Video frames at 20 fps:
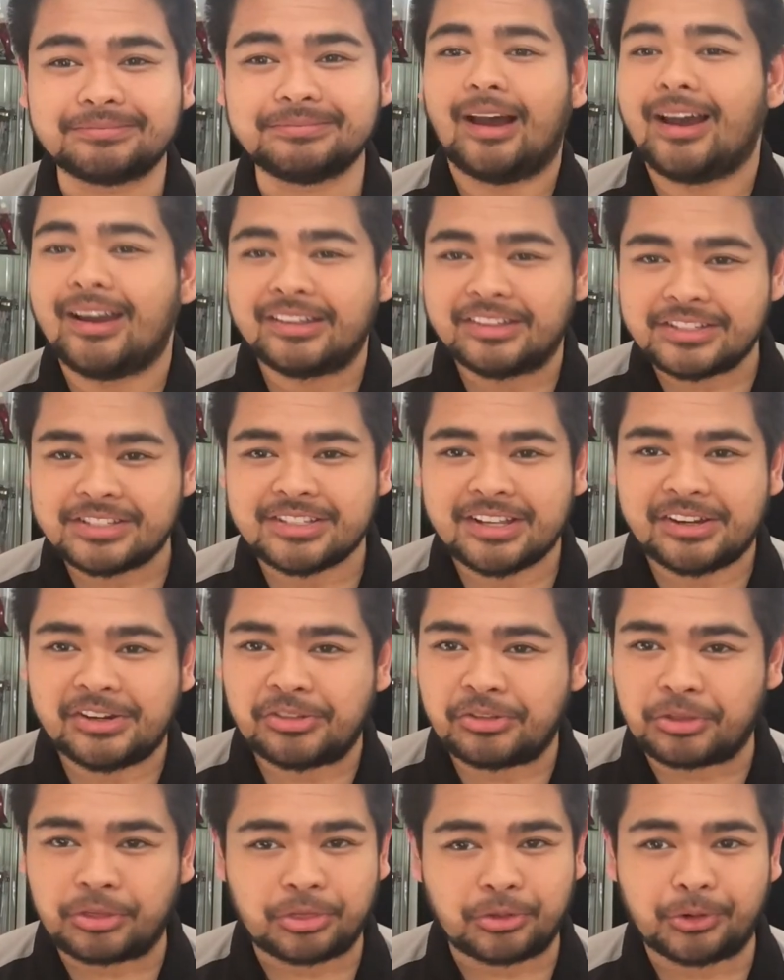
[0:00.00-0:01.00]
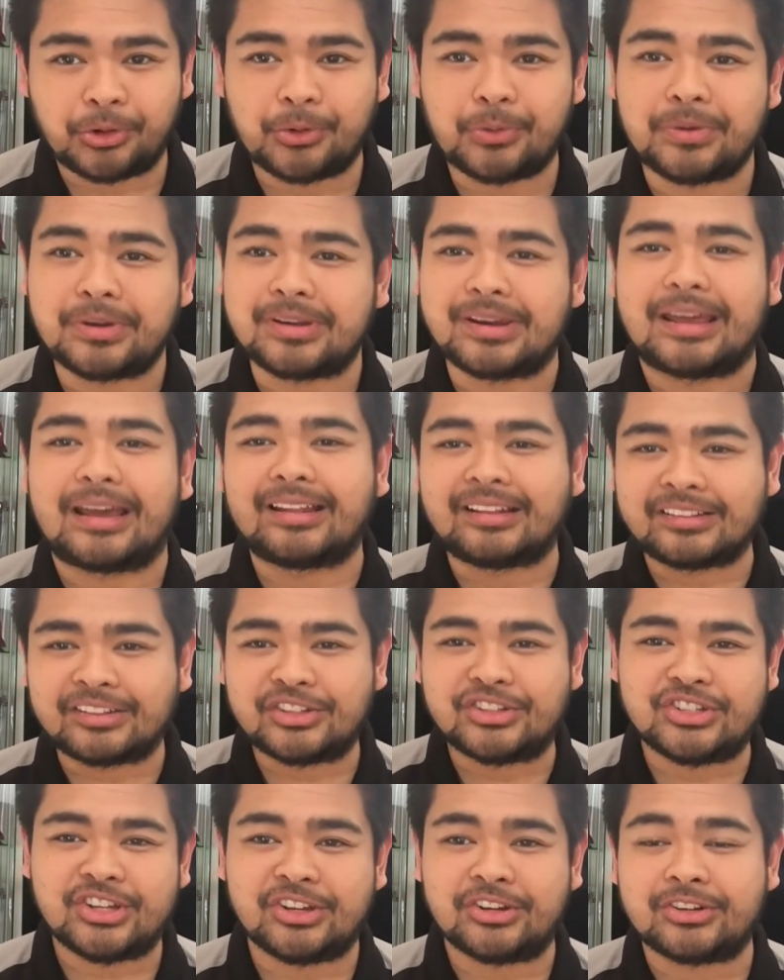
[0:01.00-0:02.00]
I decided to throw in Ellen
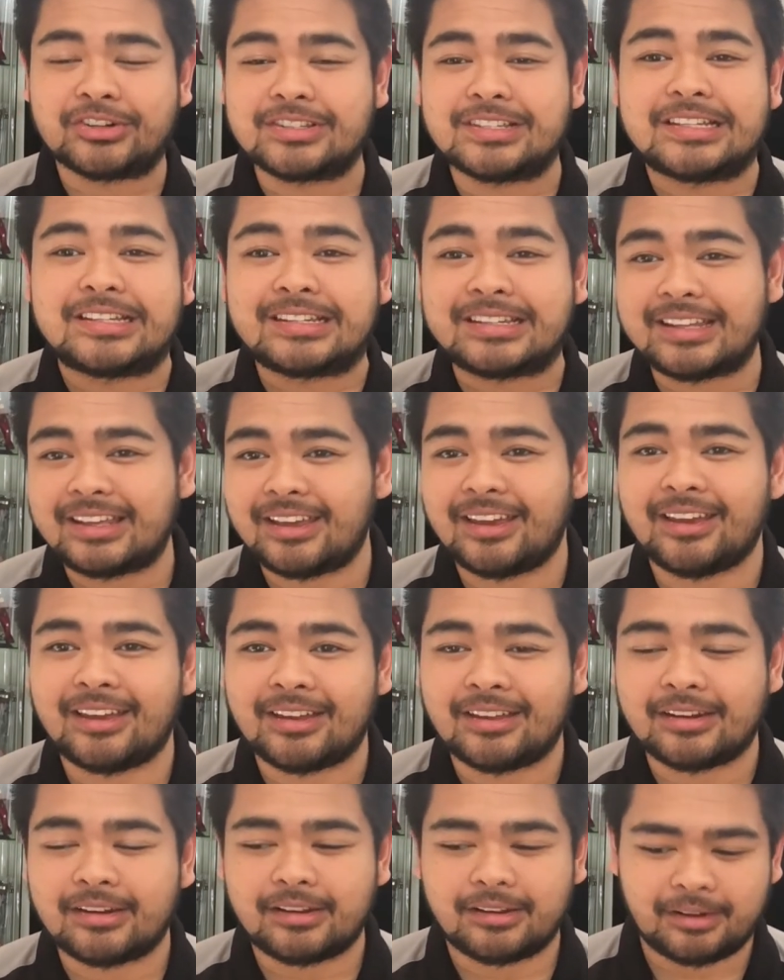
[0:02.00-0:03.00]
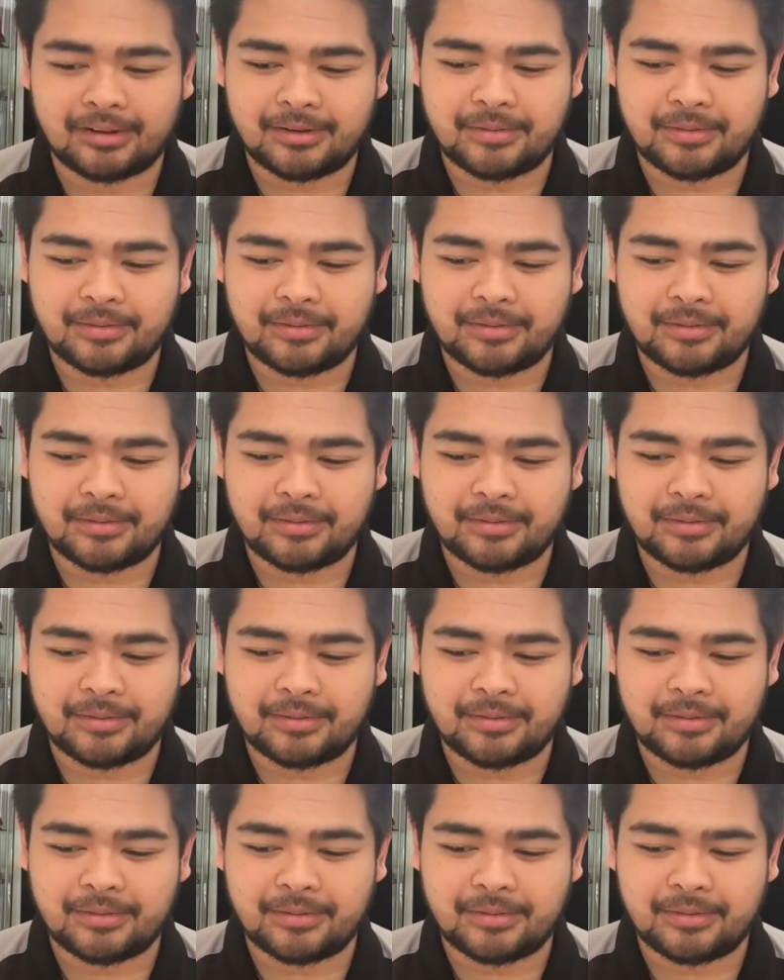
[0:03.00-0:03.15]
DeGeneres in the end.